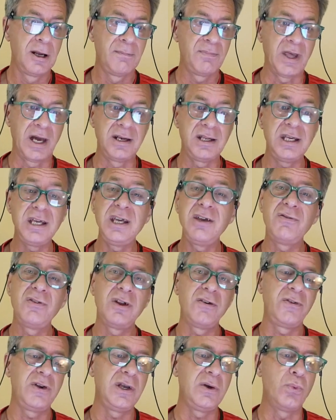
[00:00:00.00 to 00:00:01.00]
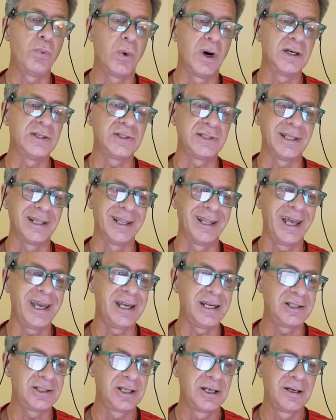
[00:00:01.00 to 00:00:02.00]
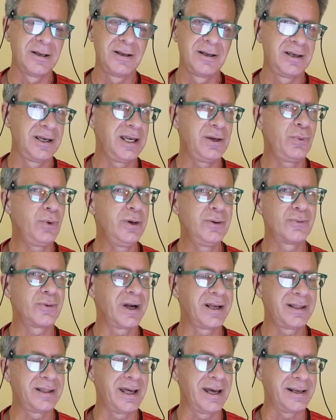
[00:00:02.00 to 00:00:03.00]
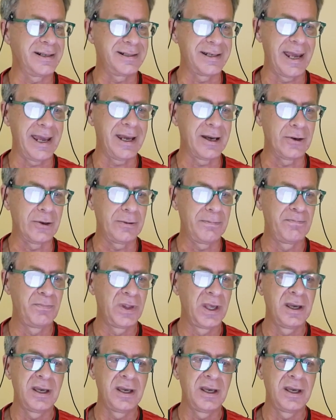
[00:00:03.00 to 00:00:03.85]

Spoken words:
that even if he was late, he wouldn't write that down.